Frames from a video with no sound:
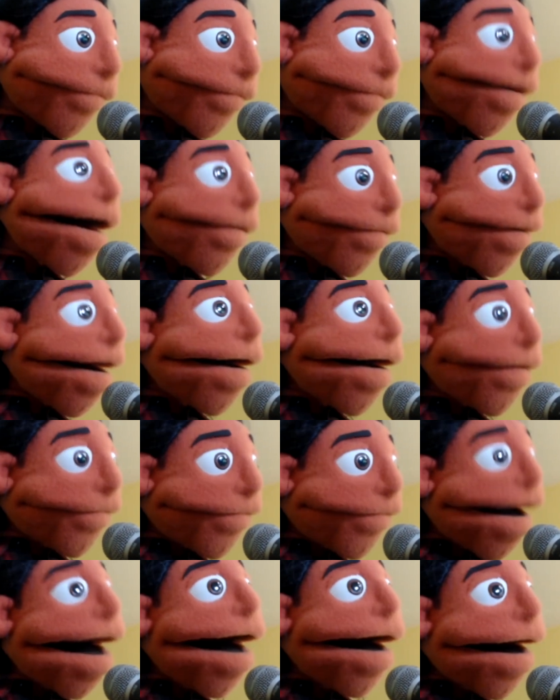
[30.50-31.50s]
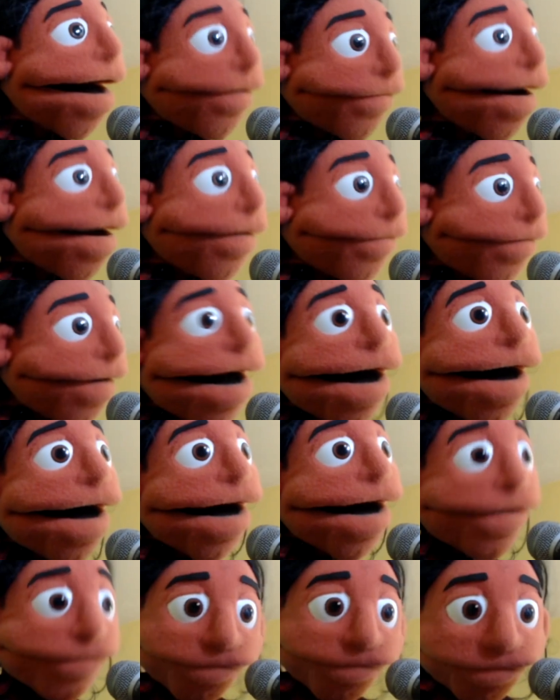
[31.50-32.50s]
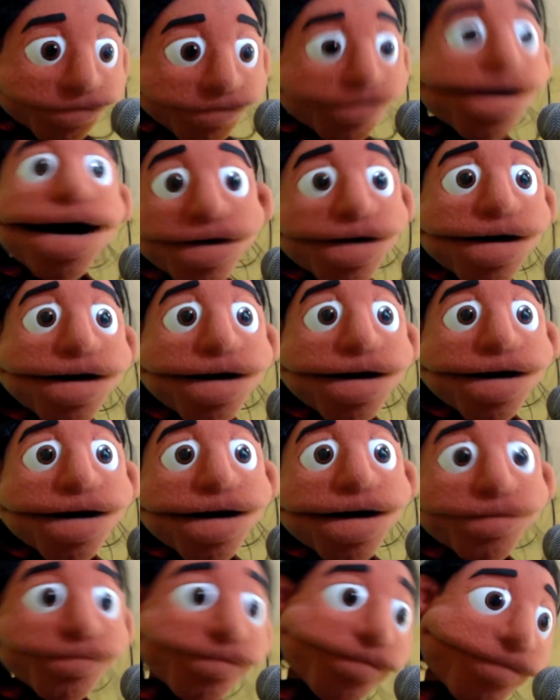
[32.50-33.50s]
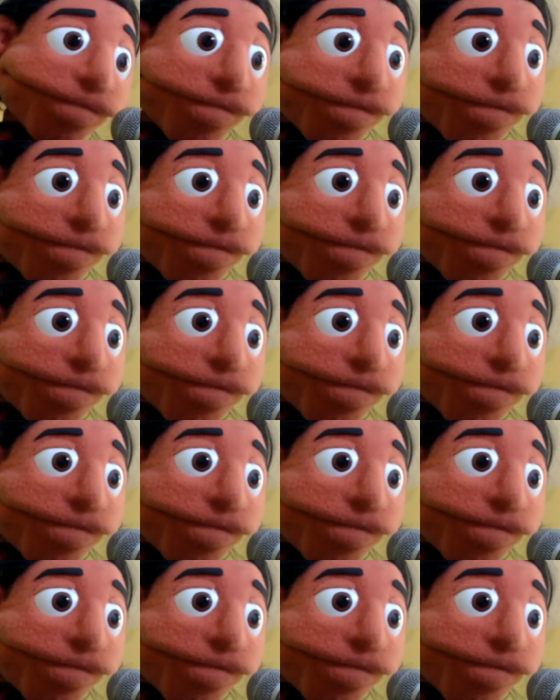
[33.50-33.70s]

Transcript: he heard one guitar now.